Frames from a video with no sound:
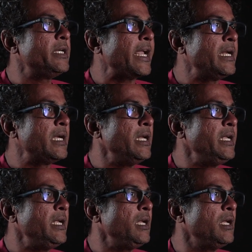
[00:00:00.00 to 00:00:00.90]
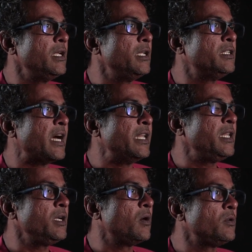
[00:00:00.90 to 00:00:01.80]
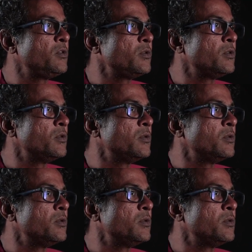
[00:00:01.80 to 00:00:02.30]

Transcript: technically is, I think, also